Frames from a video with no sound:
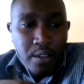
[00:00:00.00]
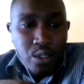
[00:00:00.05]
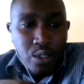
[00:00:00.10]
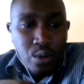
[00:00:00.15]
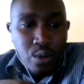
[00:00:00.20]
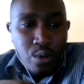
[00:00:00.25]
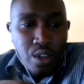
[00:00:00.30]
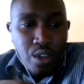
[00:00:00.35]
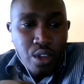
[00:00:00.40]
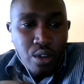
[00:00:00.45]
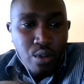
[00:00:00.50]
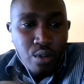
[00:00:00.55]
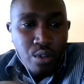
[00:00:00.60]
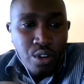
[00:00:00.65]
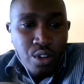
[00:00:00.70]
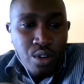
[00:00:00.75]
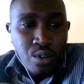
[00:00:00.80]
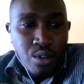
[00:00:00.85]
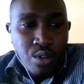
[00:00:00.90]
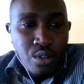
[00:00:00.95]
so he could
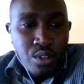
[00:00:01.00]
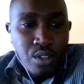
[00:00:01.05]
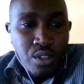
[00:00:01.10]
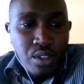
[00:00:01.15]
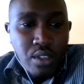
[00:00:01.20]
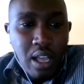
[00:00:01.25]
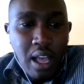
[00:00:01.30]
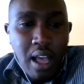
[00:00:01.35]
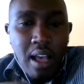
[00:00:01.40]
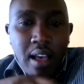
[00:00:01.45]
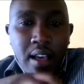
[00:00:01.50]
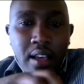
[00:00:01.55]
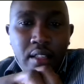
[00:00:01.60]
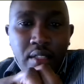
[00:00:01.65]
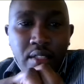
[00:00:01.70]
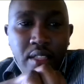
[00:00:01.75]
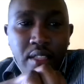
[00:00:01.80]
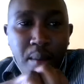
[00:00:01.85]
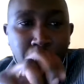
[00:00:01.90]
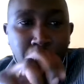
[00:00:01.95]
use uh,
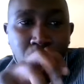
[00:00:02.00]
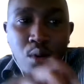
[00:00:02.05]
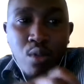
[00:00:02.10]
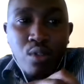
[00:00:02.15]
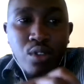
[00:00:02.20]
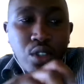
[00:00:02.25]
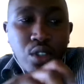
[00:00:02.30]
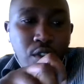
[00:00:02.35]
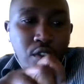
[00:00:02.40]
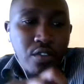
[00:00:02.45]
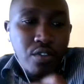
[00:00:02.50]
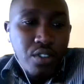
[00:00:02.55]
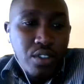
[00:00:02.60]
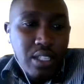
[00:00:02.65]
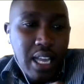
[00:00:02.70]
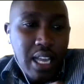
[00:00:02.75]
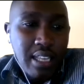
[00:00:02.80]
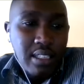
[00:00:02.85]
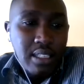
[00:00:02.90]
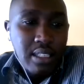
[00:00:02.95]
the bones of
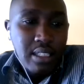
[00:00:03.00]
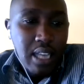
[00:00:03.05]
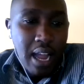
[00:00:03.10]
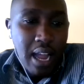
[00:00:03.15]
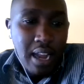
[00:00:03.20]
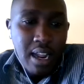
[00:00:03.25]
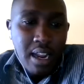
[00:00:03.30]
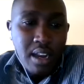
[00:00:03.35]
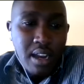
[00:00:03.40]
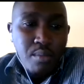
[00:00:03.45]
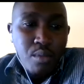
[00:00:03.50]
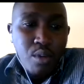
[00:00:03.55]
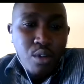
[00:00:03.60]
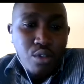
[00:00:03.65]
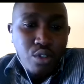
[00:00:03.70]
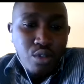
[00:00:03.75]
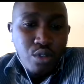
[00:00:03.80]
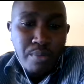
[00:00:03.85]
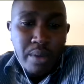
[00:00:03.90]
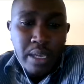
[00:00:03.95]
such an animal
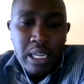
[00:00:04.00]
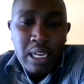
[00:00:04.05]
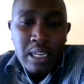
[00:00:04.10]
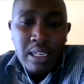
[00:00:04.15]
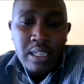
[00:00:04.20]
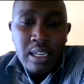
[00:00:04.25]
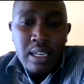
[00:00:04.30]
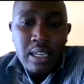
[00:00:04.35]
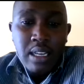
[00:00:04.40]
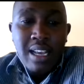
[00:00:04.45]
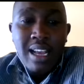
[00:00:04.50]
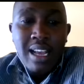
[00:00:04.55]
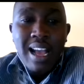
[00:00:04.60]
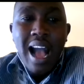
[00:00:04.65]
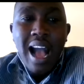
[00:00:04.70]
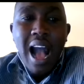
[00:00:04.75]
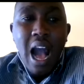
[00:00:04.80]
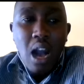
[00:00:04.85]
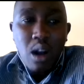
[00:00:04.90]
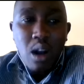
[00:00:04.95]
to build
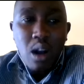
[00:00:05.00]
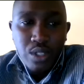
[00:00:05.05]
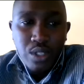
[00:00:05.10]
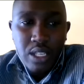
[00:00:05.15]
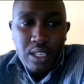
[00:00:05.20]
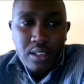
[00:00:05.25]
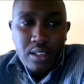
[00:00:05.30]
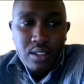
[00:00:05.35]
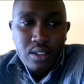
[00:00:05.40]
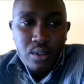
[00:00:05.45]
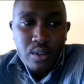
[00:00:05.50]
houses.